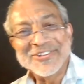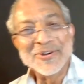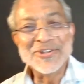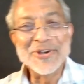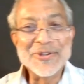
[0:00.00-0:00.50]
know,
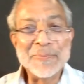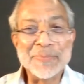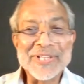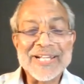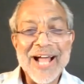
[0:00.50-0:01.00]
you, you you
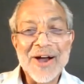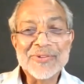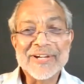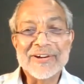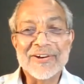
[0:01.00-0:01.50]
put that
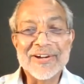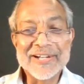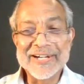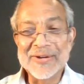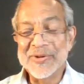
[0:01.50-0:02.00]
out there
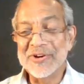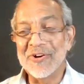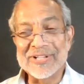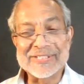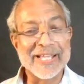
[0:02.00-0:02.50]
earlier, and we we're
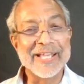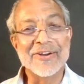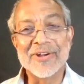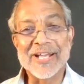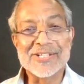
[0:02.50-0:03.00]
all
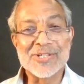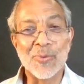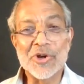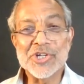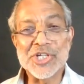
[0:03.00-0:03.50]
saying, okay,
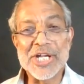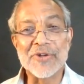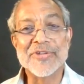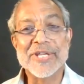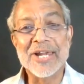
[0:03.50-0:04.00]
so what
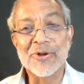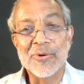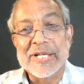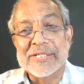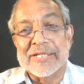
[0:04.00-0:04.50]
shade of
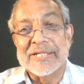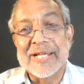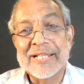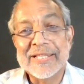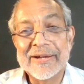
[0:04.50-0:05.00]
yellow is?
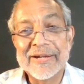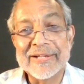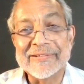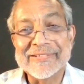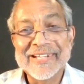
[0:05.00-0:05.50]
And there
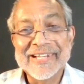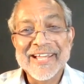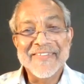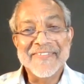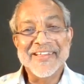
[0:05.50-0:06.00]
it is. There
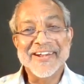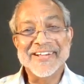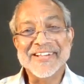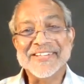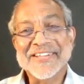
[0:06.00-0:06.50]
it is. There it
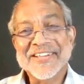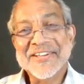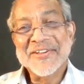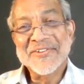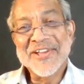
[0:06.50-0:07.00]
is.
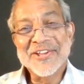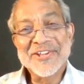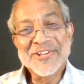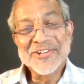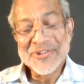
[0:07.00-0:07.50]
There it is. Yeah,
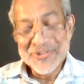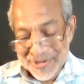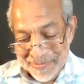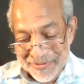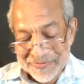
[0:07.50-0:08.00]
you, you're
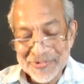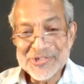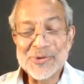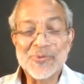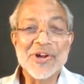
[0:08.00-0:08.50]
dripping for
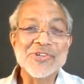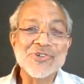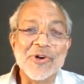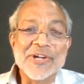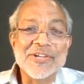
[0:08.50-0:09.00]
sure. What a
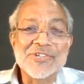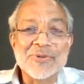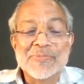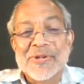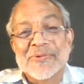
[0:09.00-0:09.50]
joy it is
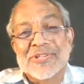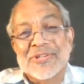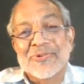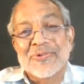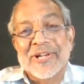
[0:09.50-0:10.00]
to be with
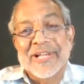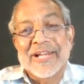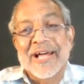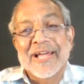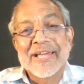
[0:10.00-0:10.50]
you all, and
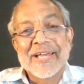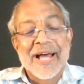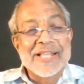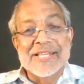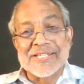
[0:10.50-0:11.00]
I
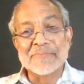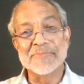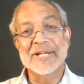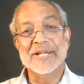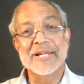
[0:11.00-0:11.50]
I just
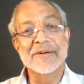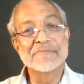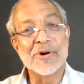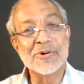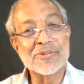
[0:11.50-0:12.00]
simply love
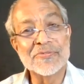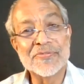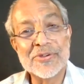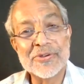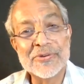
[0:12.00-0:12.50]
both of
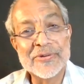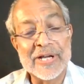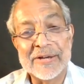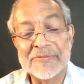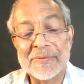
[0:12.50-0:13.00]
you
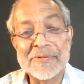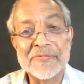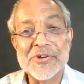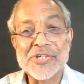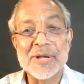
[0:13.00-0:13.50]
uh, from the
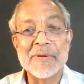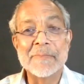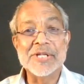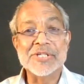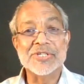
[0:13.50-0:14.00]
first time I
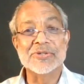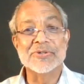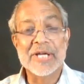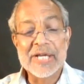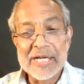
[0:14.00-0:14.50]
met
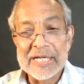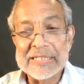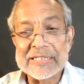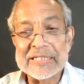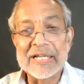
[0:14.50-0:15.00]
you. I
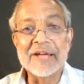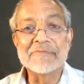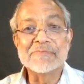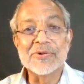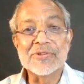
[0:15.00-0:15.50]
just love
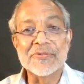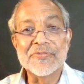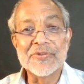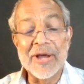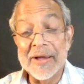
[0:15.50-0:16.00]
both of
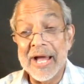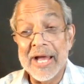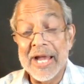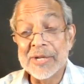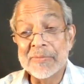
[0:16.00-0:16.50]
you.
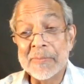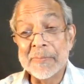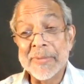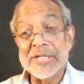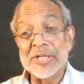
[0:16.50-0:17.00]
I, I remember
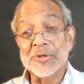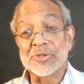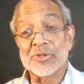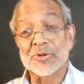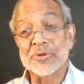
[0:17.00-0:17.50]
meeting you
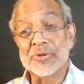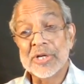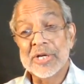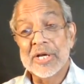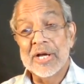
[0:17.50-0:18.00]
through
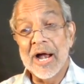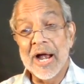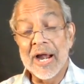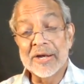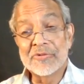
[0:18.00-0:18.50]

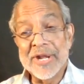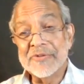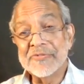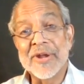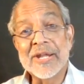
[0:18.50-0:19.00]
our
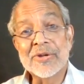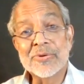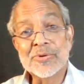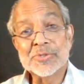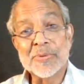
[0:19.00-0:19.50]
great friend
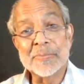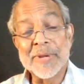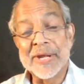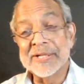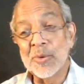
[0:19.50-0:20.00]
who is
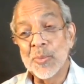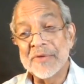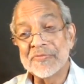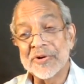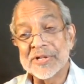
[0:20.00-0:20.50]
preparing the way
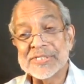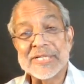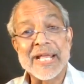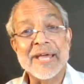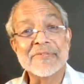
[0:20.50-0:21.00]
for us
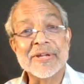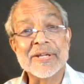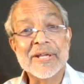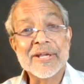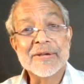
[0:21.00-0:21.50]
in
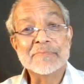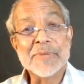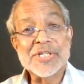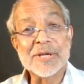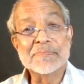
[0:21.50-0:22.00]
heaven,
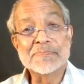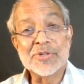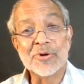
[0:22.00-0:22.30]
Bishop